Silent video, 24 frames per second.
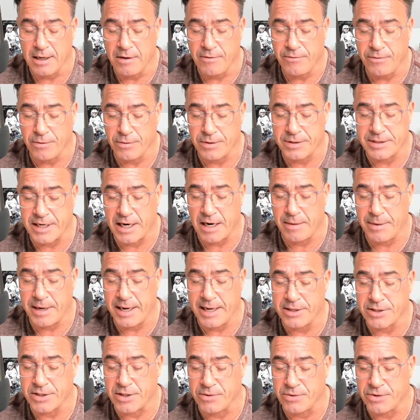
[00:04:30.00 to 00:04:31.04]
full retirement
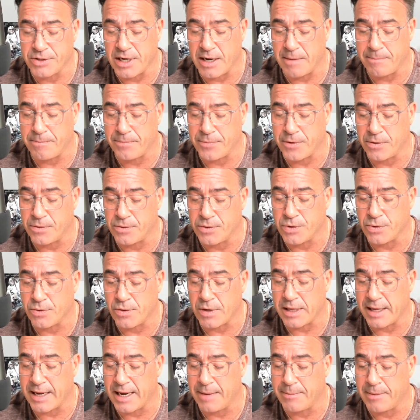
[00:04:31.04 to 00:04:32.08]
age goes up, those who
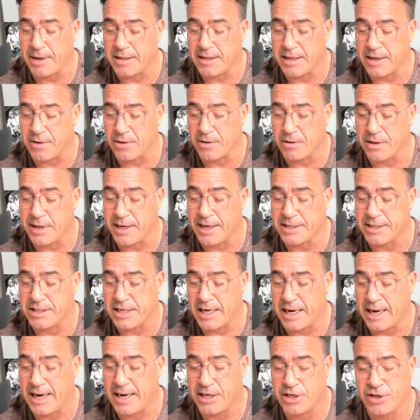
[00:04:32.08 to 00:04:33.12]
claim at the earliest
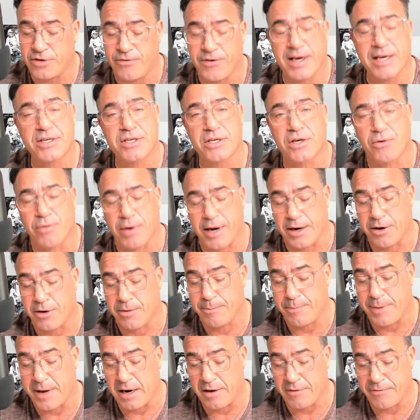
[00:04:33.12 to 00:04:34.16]
age face greater
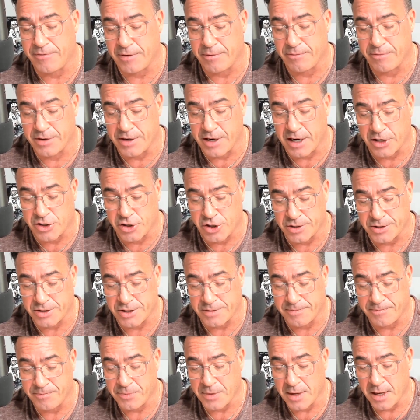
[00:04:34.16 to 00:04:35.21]
benefit
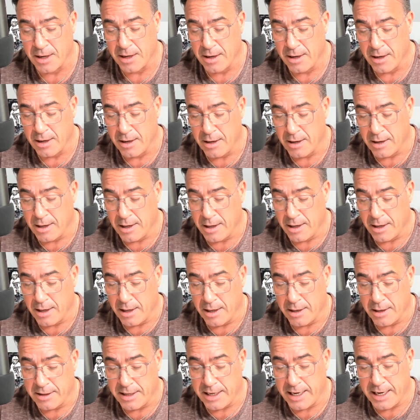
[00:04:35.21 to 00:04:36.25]
reductions.
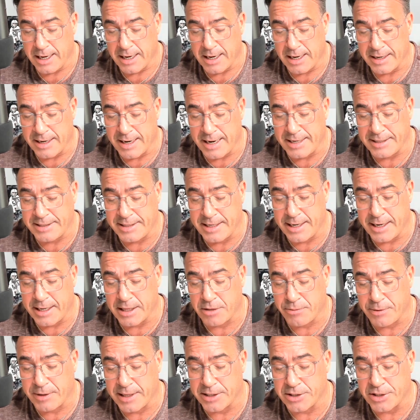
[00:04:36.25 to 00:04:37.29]
The
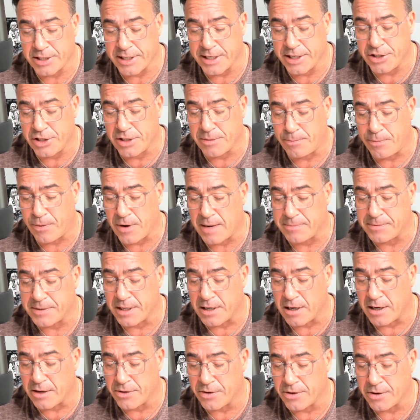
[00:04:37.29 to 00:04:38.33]
1983 legislation prompted
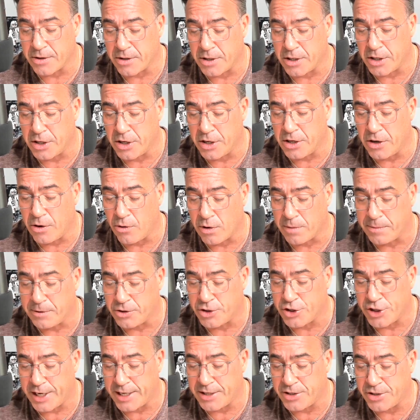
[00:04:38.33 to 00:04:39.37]
other notable
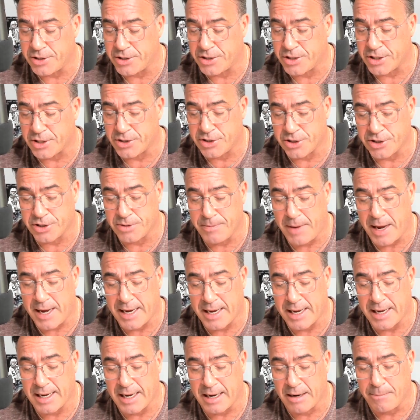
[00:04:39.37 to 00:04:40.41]
changes, such as
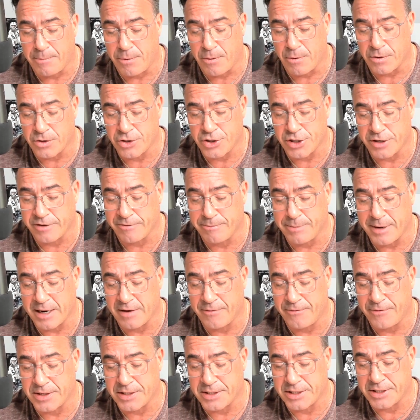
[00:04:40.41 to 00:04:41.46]
making a portion of
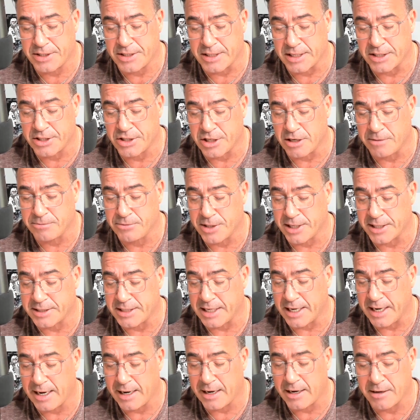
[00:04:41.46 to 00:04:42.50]
benefits subject
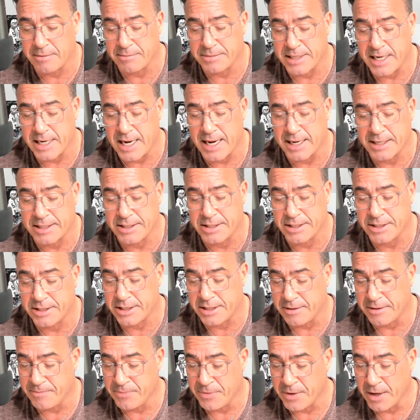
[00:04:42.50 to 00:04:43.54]
to income taxes,